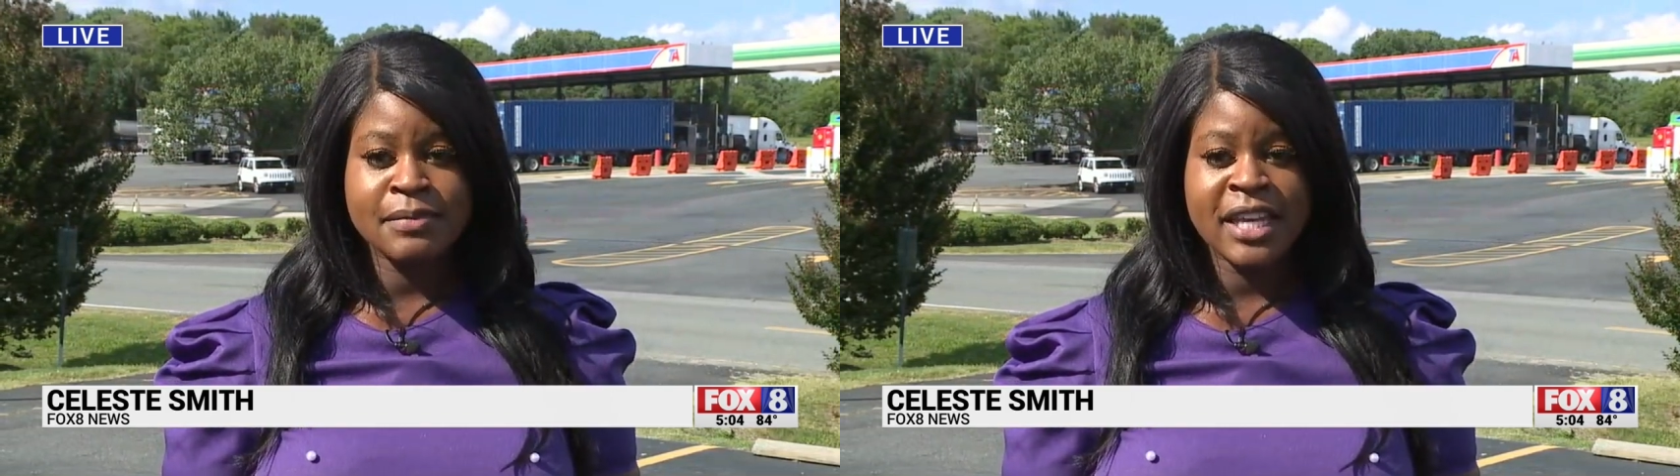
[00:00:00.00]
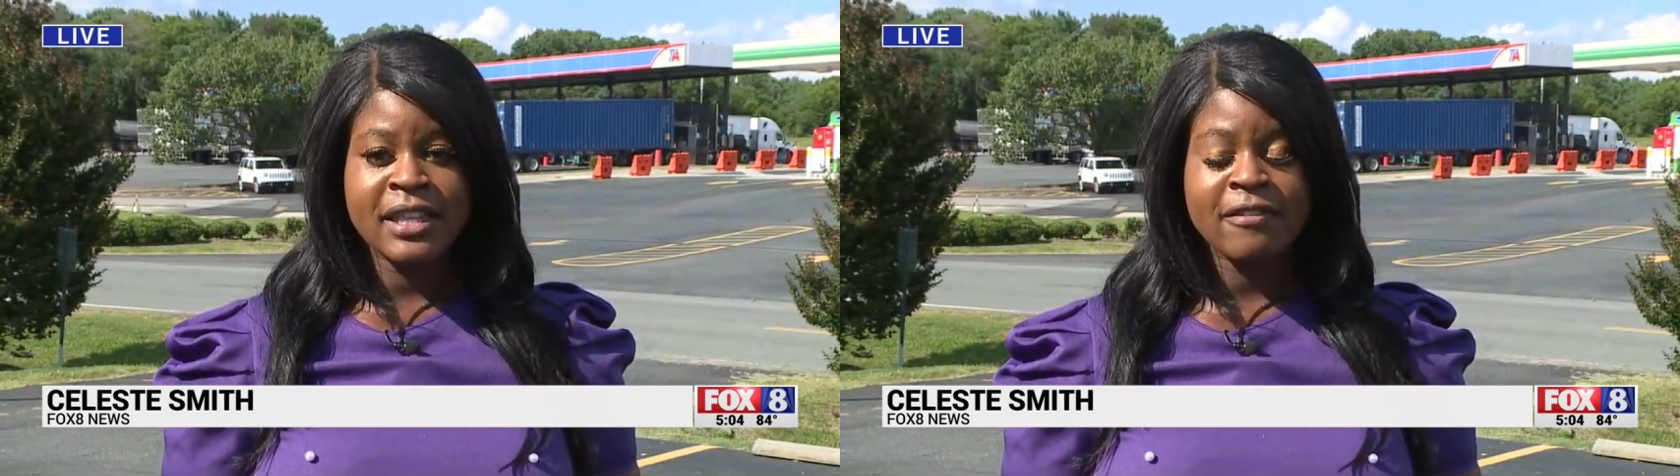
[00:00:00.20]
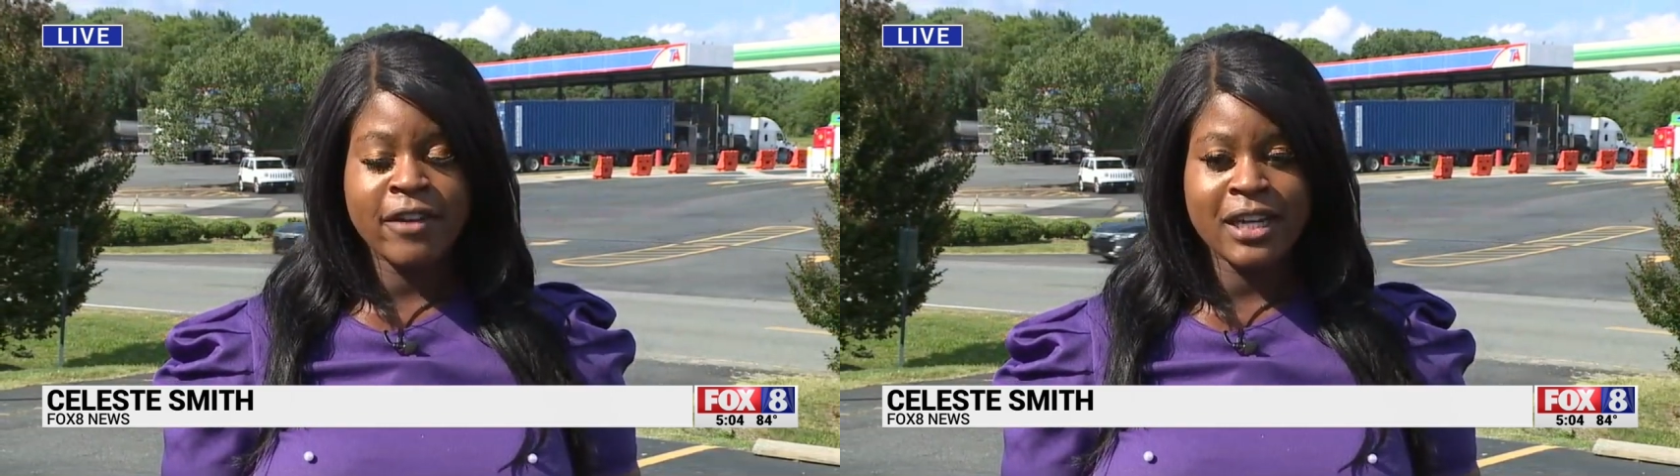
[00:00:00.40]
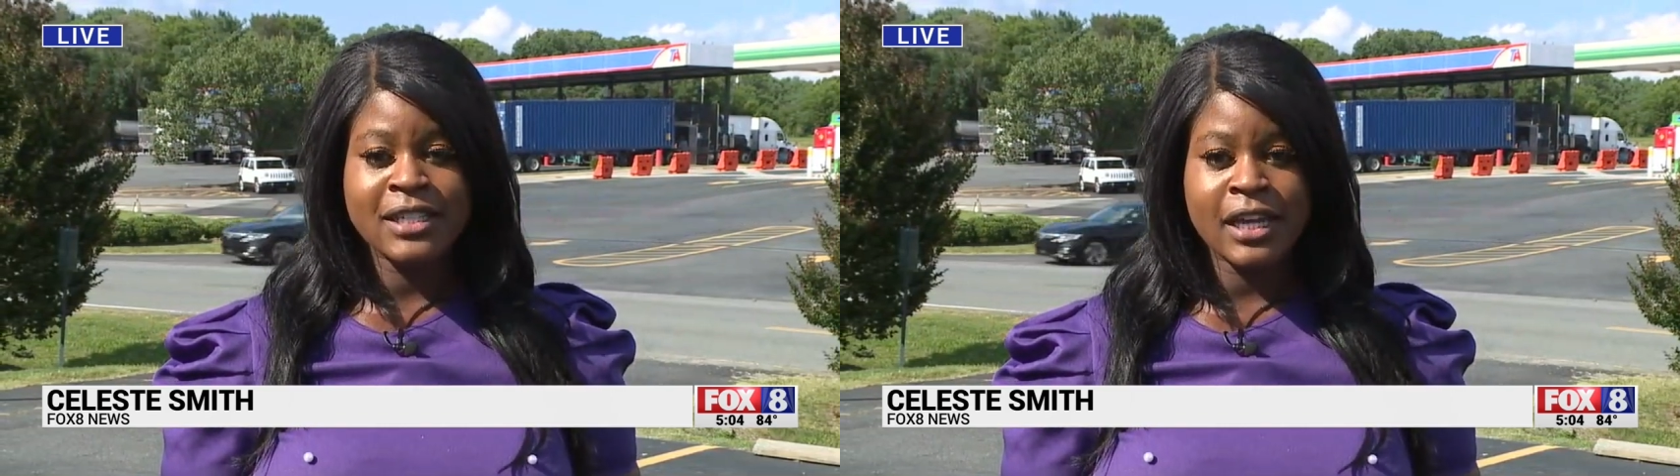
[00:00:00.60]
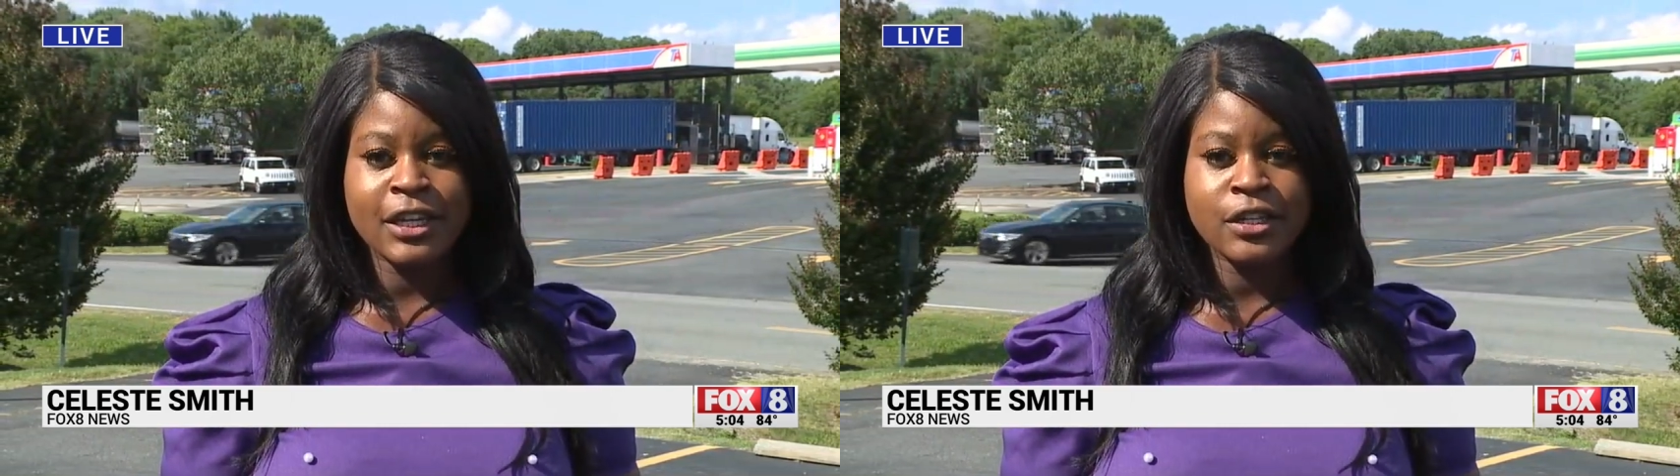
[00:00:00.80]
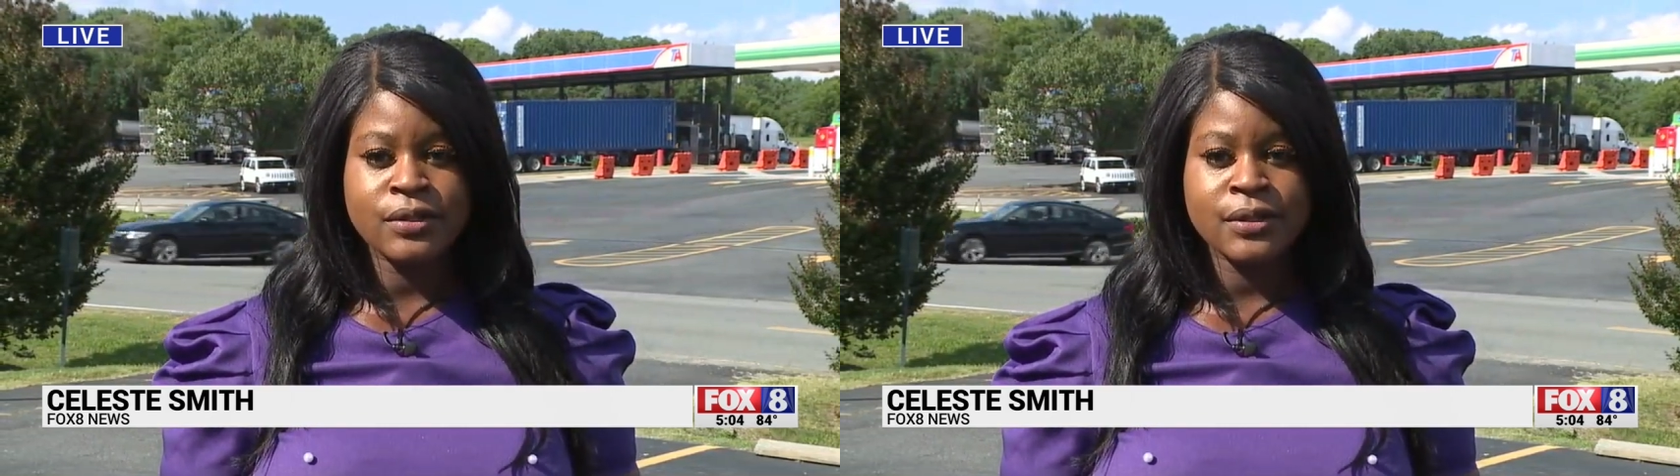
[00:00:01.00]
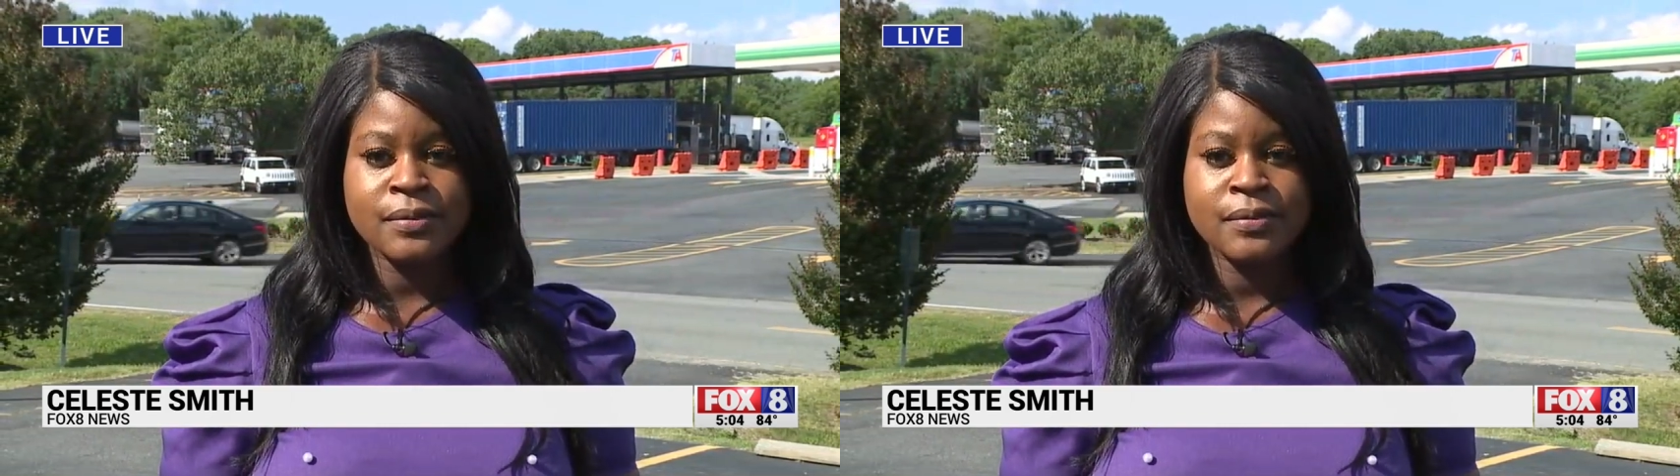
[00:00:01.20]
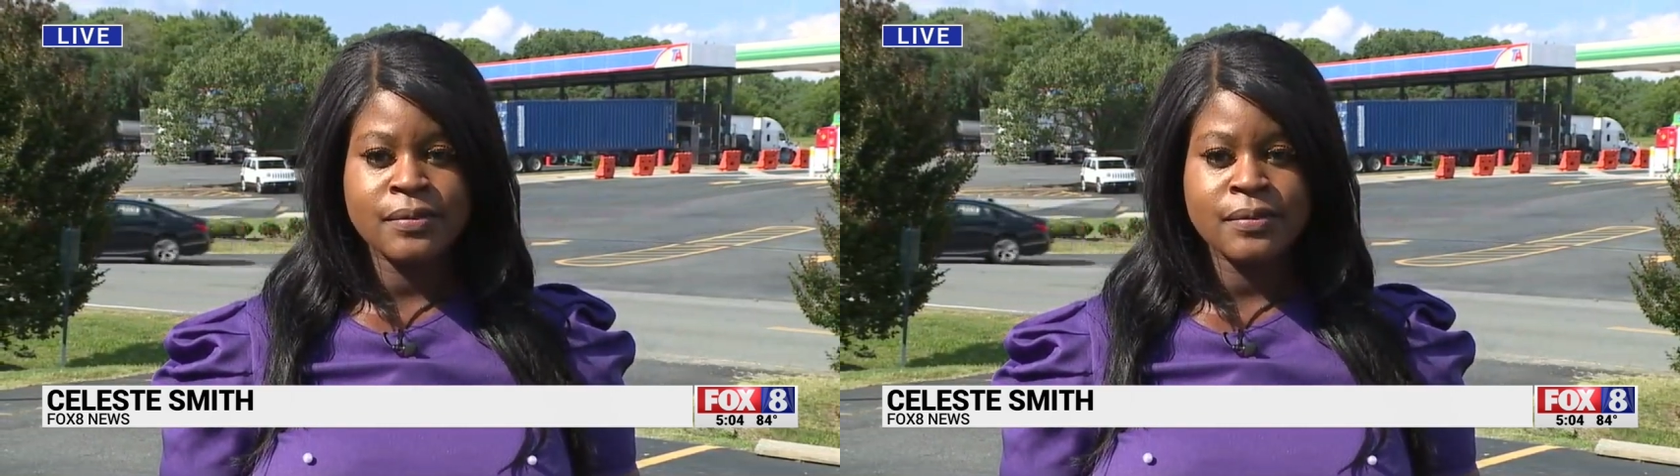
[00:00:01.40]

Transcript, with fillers: Smith, Fox 8 News.